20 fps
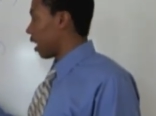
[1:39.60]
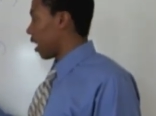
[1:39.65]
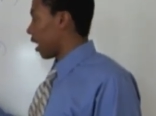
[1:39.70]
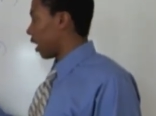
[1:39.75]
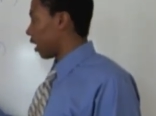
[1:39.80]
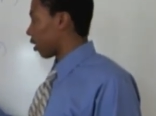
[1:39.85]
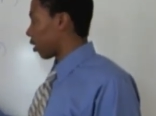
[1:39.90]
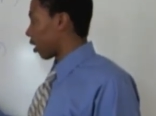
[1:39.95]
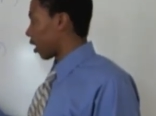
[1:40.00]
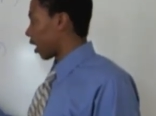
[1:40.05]

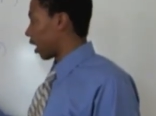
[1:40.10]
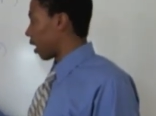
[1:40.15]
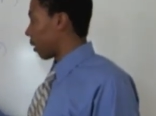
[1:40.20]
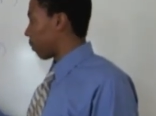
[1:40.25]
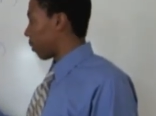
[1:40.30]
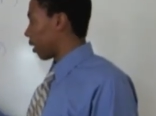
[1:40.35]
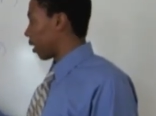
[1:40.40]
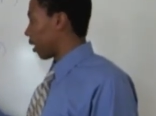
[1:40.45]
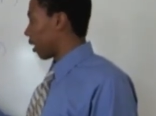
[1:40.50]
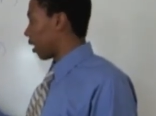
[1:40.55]
it's going to keep
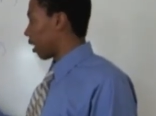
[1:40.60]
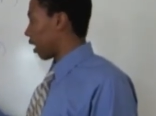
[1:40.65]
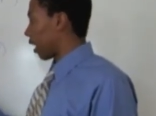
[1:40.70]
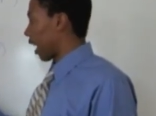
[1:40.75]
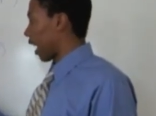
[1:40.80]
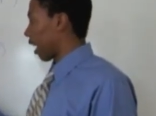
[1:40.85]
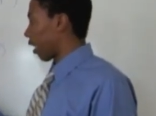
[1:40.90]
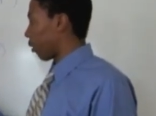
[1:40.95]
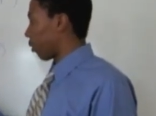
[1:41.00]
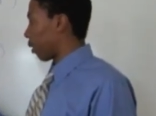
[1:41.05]
it, the
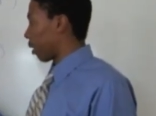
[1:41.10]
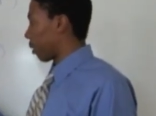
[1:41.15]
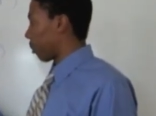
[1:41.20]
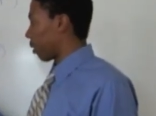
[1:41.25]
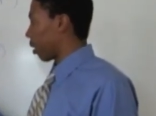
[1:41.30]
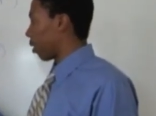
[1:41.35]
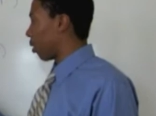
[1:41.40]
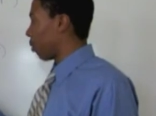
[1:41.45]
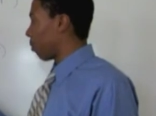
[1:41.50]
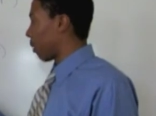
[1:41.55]
algorithm
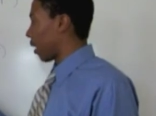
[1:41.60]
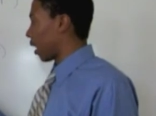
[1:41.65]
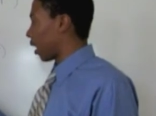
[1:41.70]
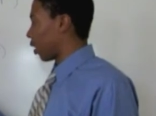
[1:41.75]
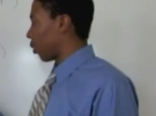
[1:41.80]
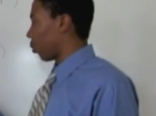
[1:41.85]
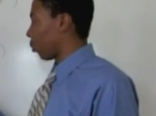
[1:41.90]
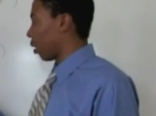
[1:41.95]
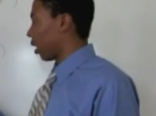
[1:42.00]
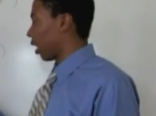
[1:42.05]
Q minus
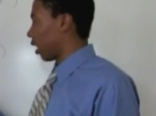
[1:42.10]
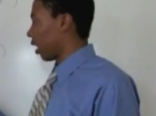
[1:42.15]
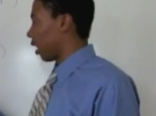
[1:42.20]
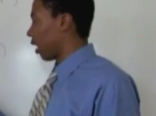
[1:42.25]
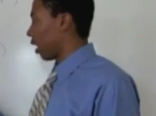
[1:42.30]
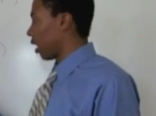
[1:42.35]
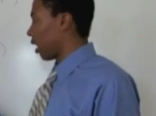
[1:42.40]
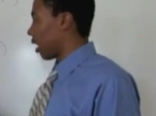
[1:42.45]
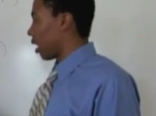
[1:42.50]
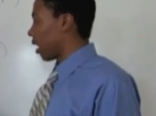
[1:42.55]
1.
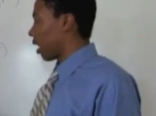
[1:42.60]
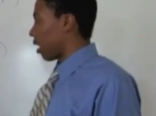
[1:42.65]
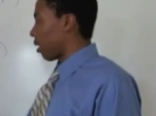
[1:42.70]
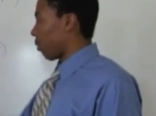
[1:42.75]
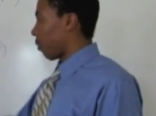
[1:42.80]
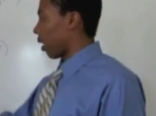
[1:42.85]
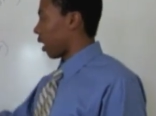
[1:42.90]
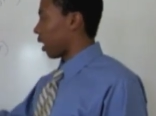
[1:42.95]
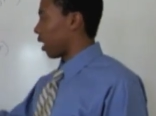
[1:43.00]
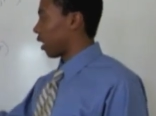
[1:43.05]

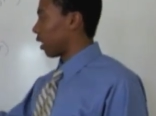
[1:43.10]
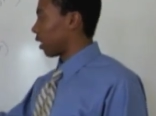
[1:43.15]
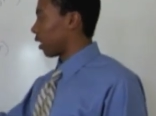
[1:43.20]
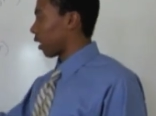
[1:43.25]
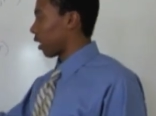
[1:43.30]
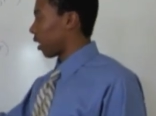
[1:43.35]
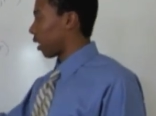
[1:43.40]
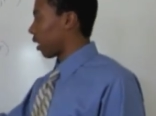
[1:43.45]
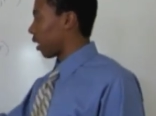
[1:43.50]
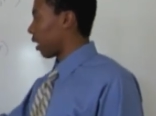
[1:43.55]
Right here
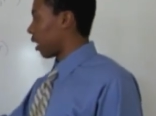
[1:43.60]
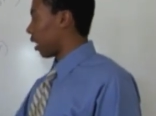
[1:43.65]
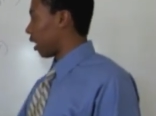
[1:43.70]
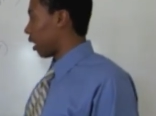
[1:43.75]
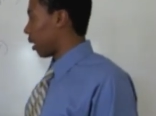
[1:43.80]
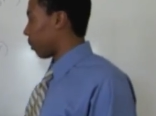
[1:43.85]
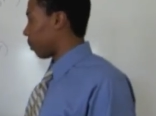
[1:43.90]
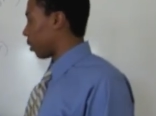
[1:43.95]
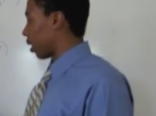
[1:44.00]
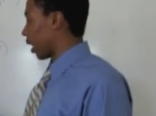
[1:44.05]
is
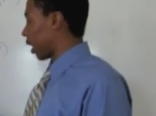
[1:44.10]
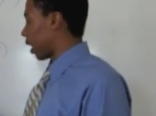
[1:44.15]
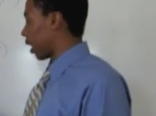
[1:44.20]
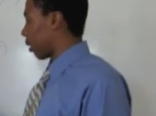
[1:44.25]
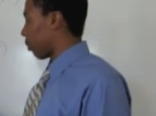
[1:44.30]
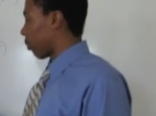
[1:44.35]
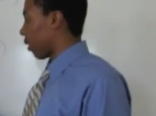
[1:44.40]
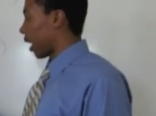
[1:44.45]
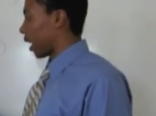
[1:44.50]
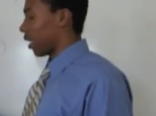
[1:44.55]
um, checking the
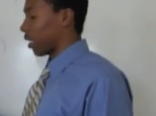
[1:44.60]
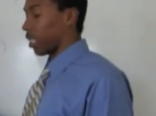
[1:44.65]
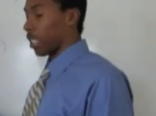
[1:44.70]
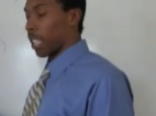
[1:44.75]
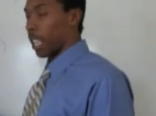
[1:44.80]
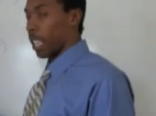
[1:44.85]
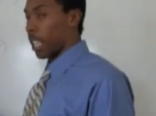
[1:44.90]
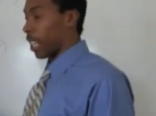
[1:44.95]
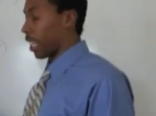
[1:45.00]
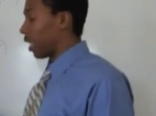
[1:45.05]
right
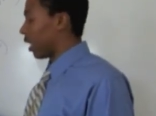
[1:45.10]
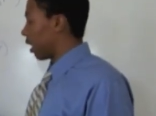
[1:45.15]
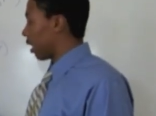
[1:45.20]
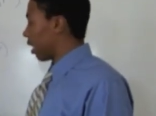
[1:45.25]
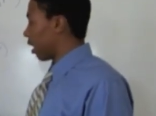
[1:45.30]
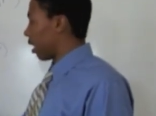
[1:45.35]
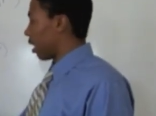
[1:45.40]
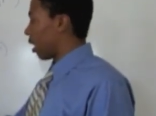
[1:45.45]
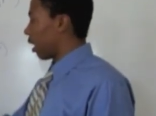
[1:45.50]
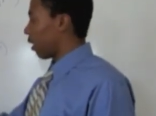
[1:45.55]
side
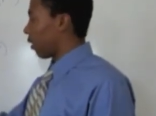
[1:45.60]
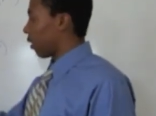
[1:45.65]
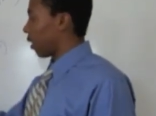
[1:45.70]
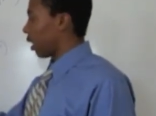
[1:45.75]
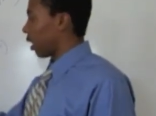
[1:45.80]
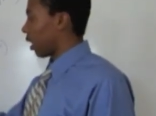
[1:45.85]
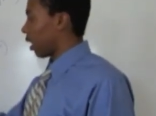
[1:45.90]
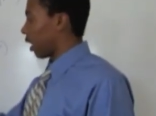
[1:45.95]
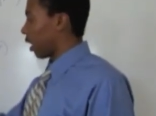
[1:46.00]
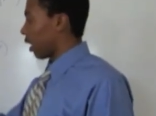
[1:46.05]
of
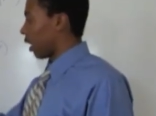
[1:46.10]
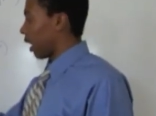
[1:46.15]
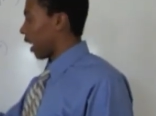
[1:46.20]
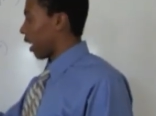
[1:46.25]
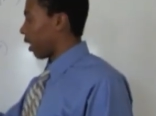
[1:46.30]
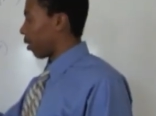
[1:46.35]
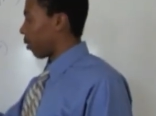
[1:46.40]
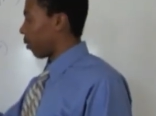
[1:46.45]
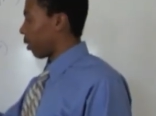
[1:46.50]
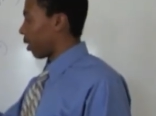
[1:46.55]
the uh,
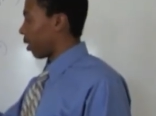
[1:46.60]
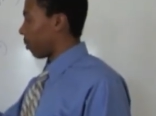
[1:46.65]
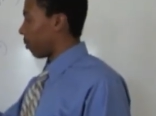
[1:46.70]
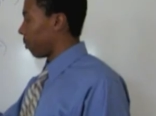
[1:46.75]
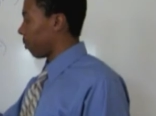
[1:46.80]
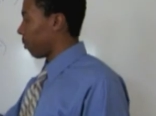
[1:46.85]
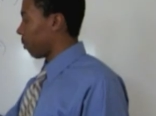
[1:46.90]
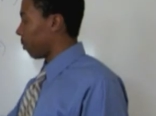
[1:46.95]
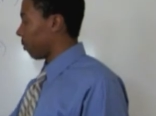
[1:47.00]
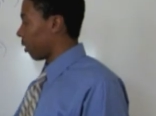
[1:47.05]
algorithm,
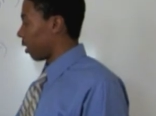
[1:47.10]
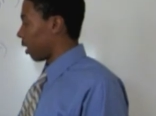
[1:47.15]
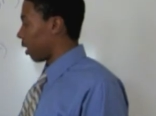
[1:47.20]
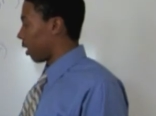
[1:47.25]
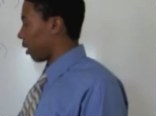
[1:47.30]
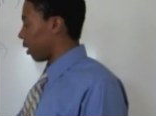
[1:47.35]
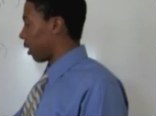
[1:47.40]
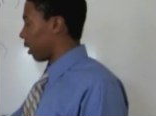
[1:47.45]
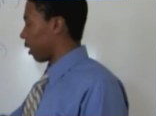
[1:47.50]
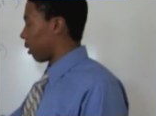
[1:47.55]
of
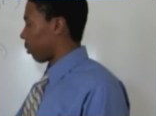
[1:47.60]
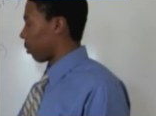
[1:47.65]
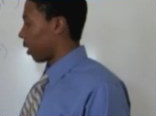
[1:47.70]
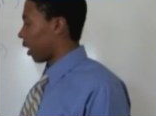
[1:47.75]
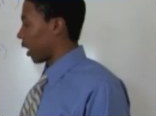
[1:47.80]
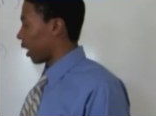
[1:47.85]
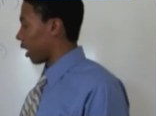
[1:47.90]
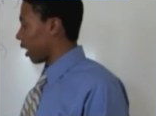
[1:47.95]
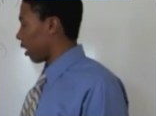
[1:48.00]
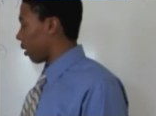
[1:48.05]
the
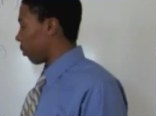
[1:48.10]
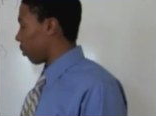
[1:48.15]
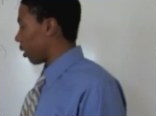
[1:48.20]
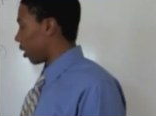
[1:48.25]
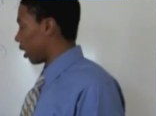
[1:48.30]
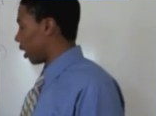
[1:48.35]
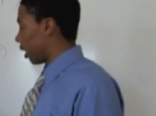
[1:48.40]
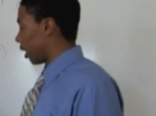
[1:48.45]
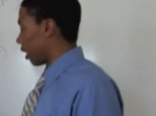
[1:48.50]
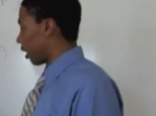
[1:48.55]
array,
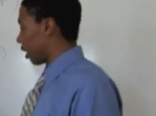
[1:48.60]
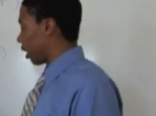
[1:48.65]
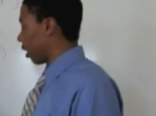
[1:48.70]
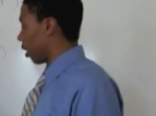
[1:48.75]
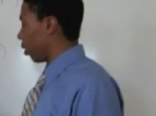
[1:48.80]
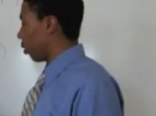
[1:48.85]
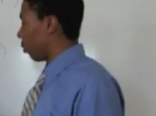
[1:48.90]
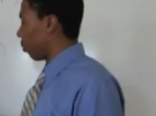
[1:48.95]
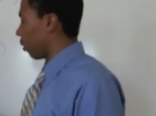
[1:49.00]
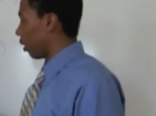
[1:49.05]
which is
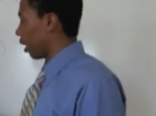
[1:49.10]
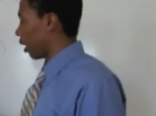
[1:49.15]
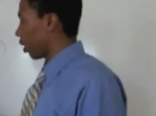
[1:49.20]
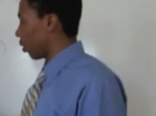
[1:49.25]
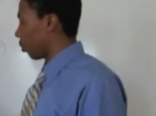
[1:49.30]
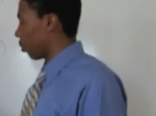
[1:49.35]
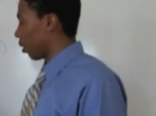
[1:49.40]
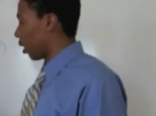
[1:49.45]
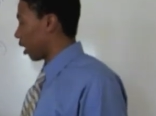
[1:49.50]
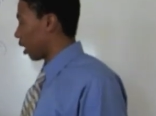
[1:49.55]
Q plus
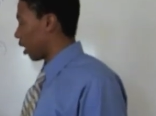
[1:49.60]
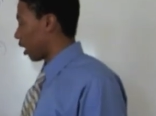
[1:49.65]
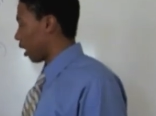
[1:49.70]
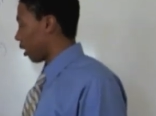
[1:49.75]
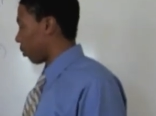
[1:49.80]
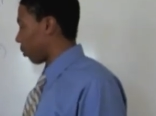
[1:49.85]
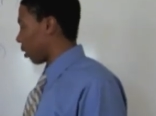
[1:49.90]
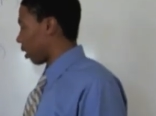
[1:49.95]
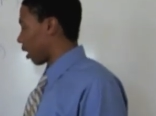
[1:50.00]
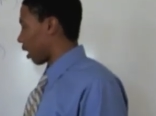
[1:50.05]
1, and
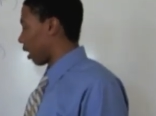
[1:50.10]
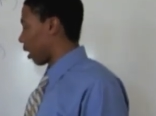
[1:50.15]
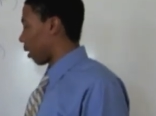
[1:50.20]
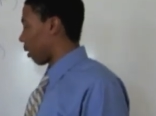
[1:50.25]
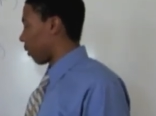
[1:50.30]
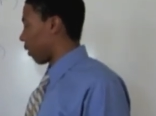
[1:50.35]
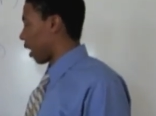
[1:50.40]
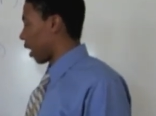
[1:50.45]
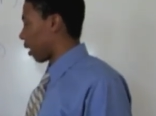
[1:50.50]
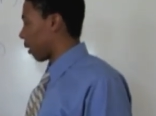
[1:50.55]
we'll get our
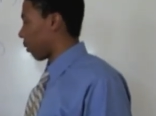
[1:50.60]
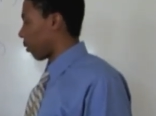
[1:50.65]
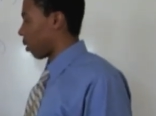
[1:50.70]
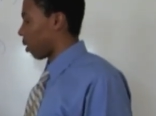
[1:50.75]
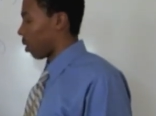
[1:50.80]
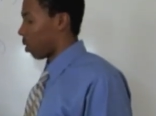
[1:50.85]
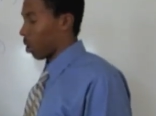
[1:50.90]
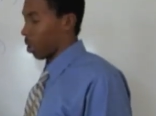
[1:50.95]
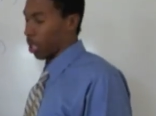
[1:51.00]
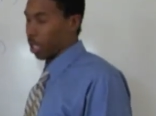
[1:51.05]
value
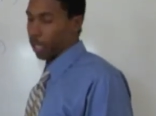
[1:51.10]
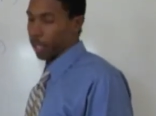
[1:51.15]
for R.